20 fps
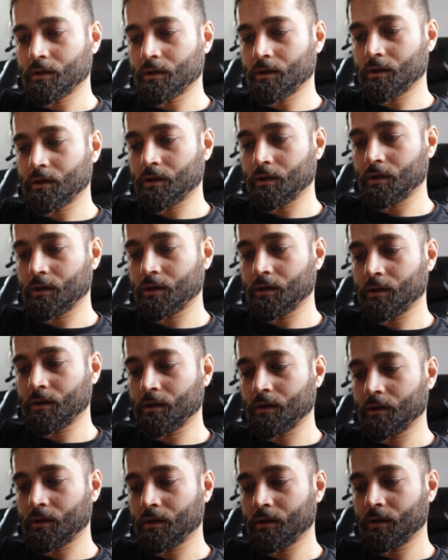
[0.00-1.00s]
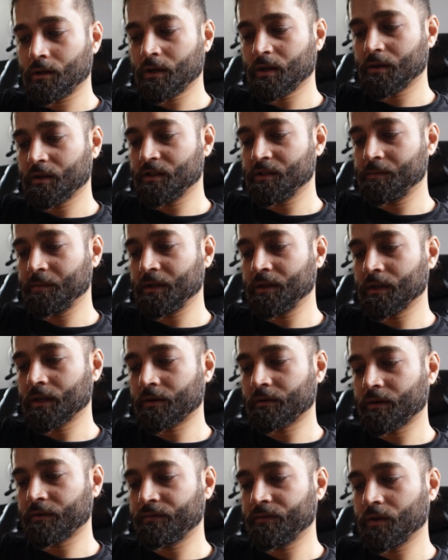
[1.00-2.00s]
Yeah, it's been
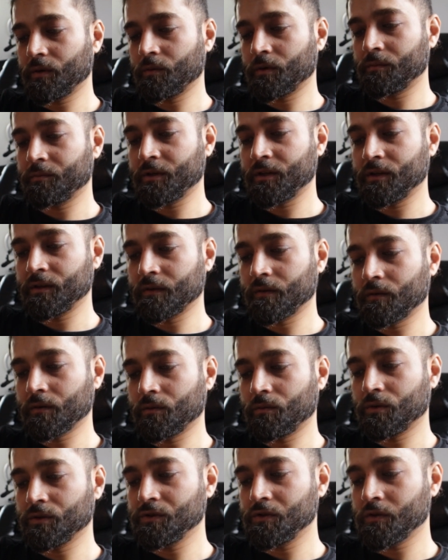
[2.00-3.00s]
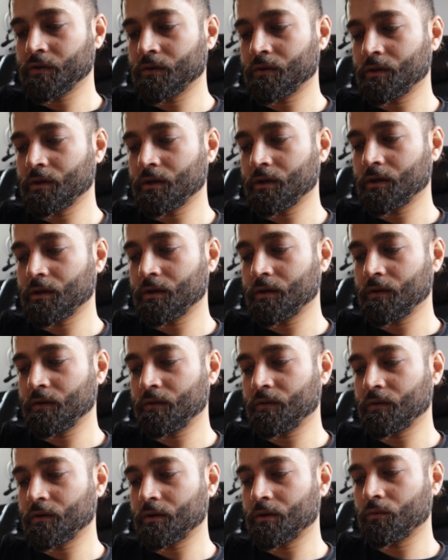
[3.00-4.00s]
like roughly 1 minute, so we'll just
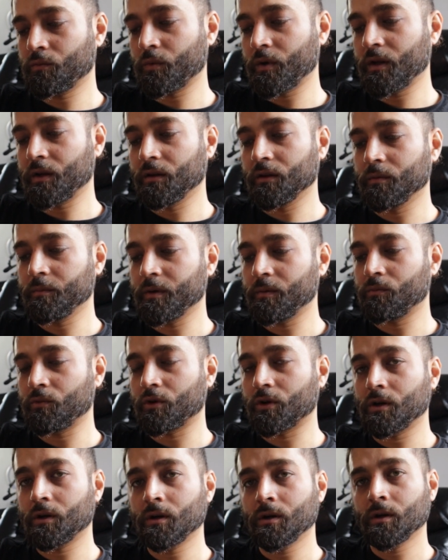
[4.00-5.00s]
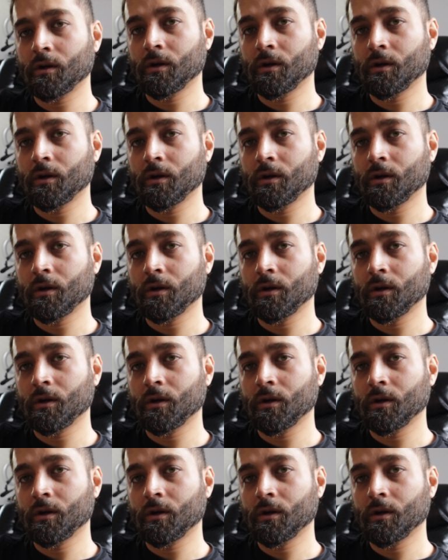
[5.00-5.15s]
sit and wait a little bit more.